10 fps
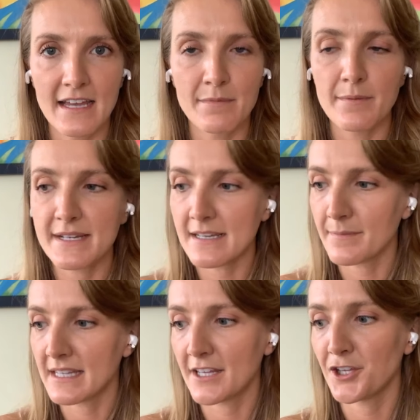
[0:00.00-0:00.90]
That may be
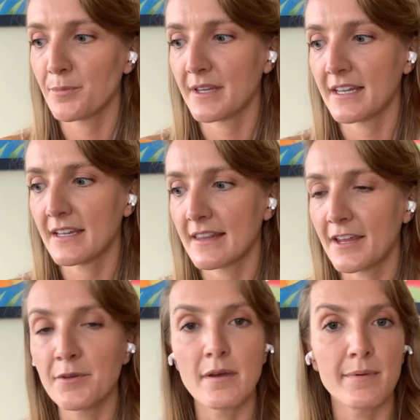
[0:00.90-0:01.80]
something that you
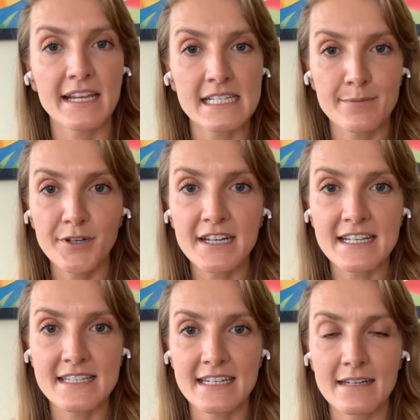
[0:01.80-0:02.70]
may be
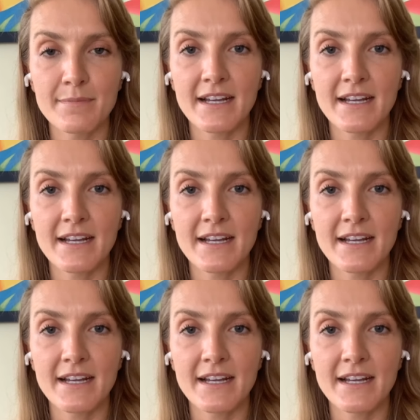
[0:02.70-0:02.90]
experiencing,